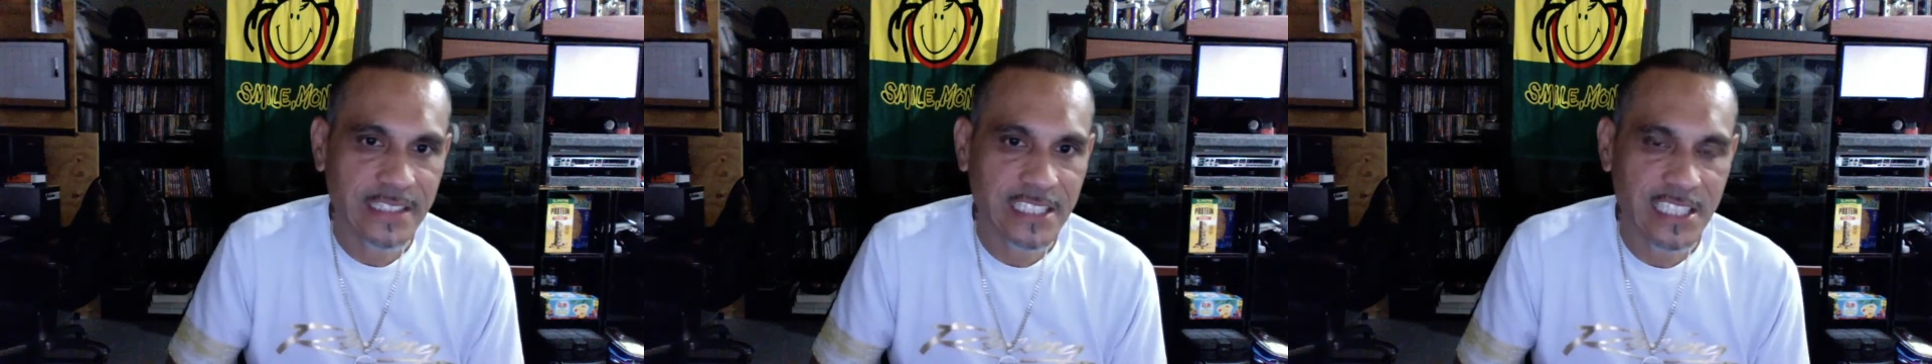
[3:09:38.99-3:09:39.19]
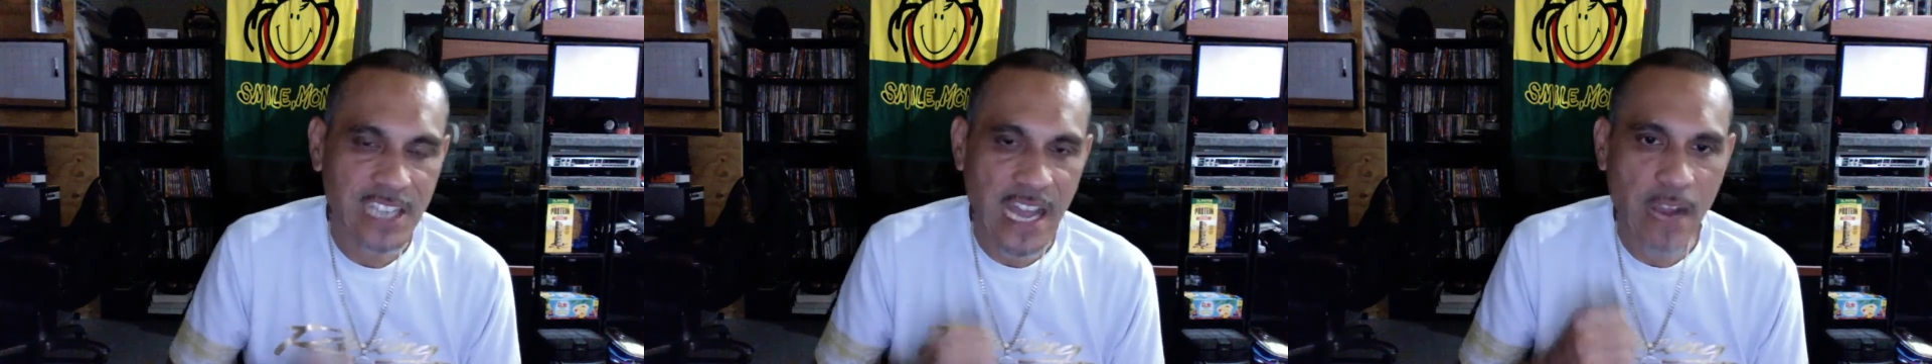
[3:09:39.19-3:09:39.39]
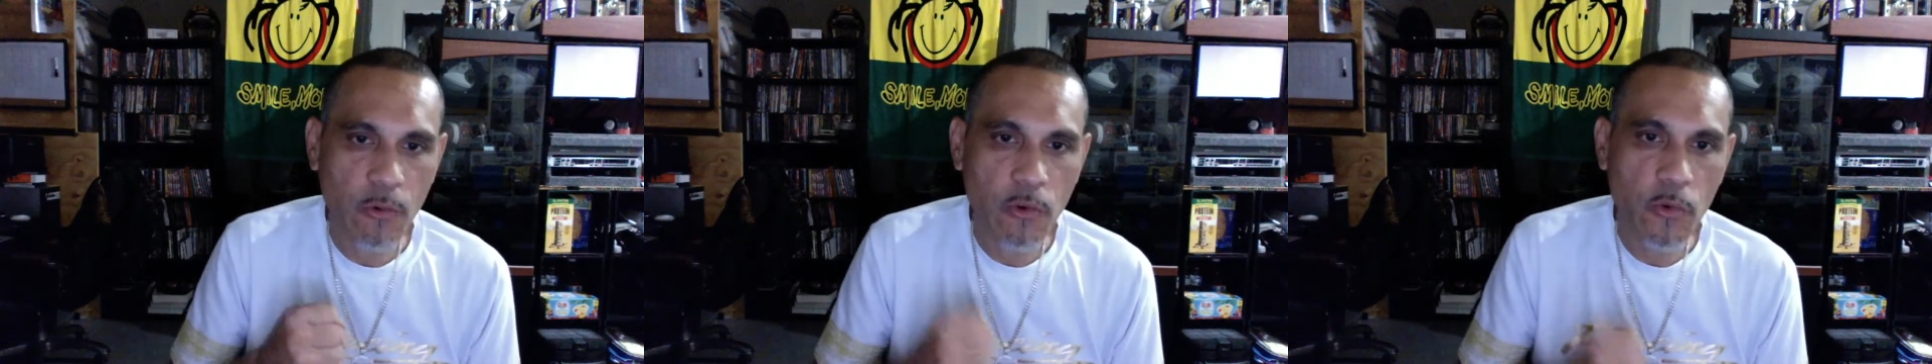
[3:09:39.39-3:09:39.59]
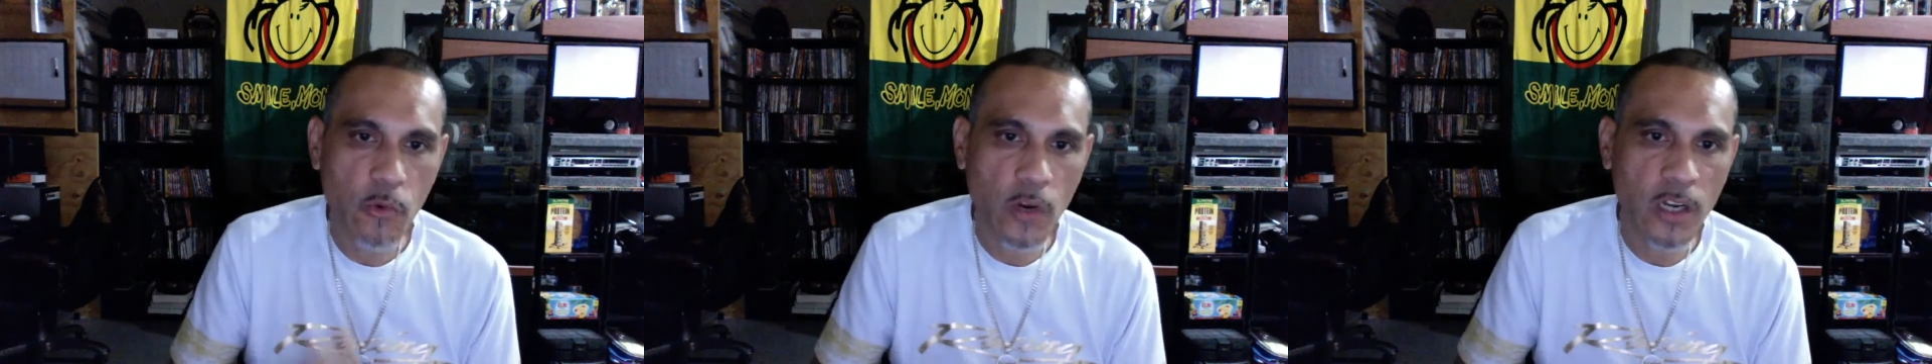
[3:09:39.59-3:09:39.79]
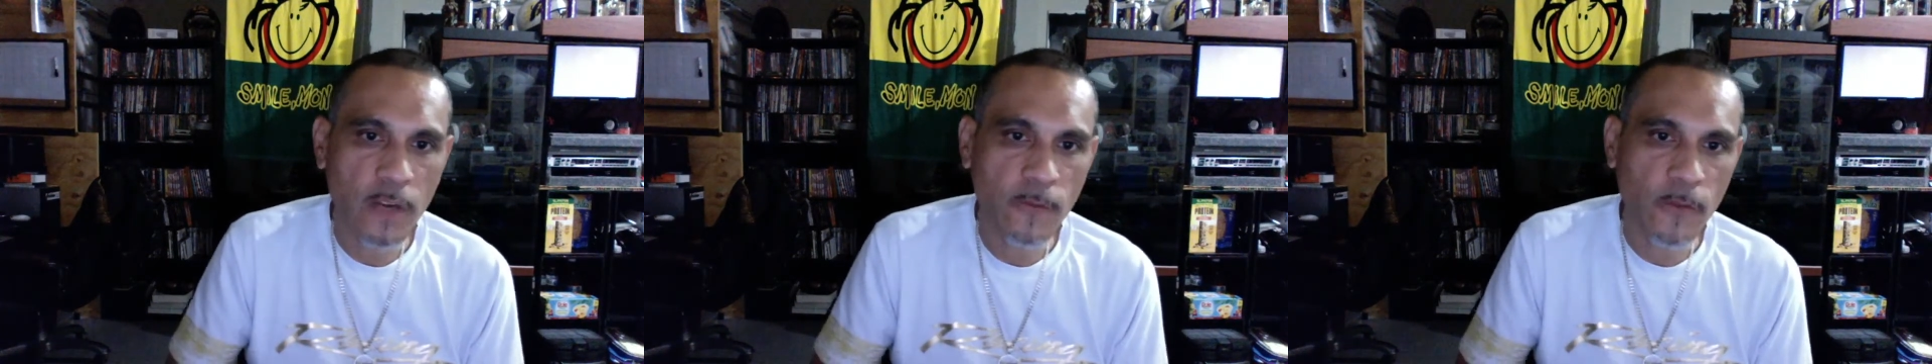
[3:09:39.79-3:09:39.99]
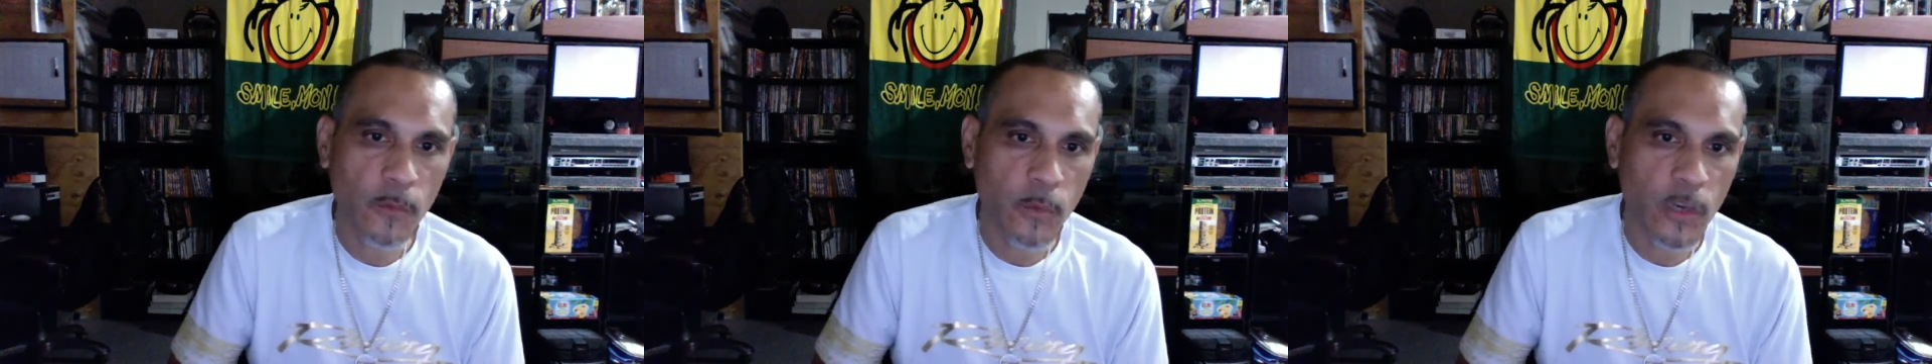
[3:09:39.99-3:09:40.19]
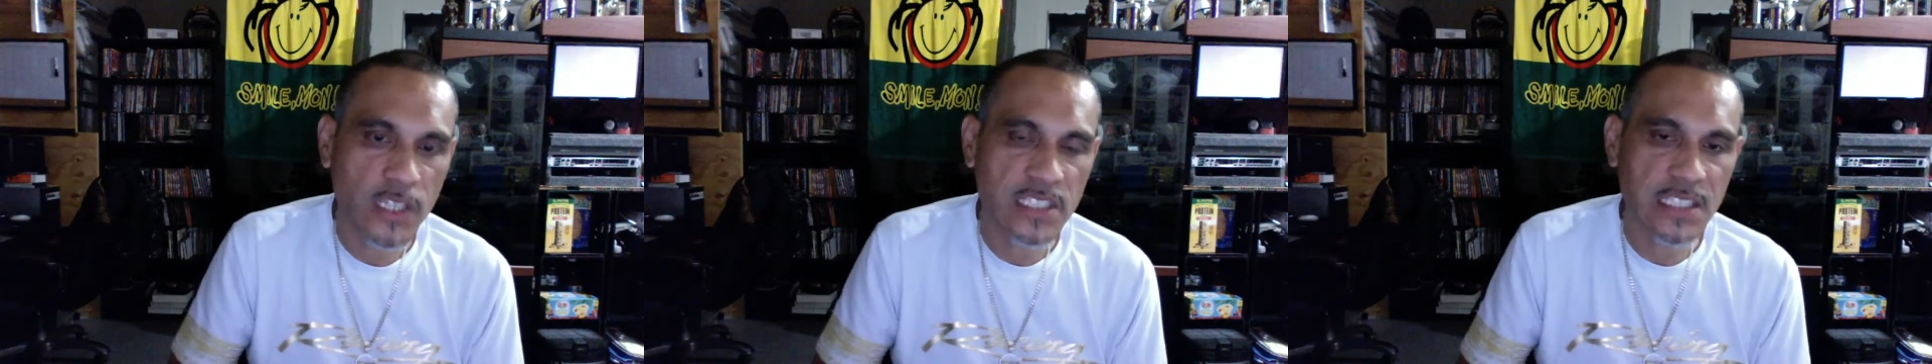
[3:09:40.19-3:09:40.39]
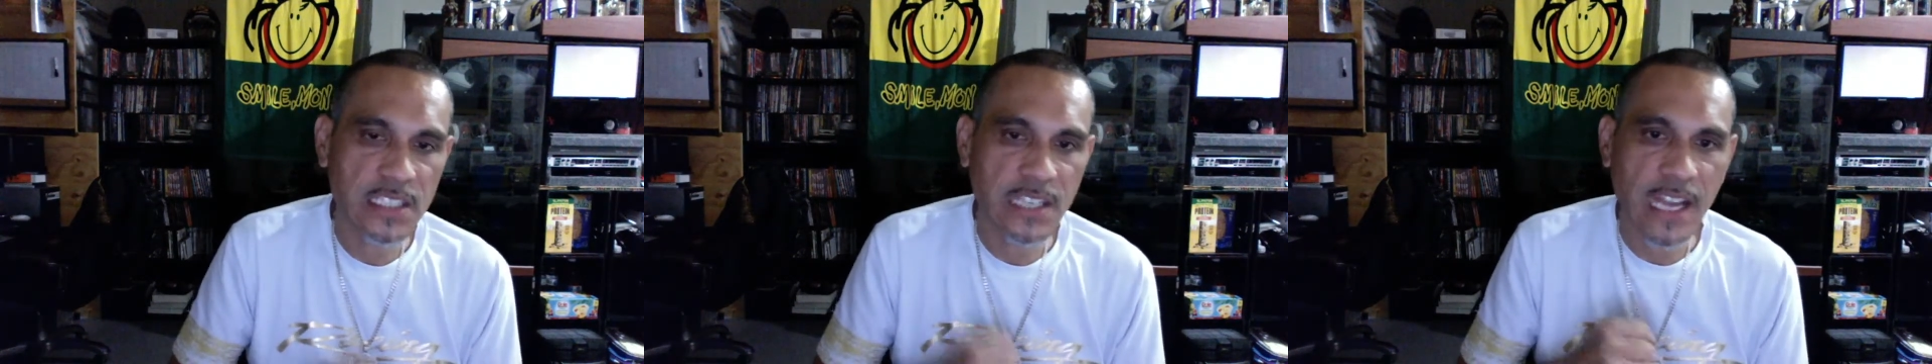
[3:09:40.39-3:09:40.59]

It's like we running for president,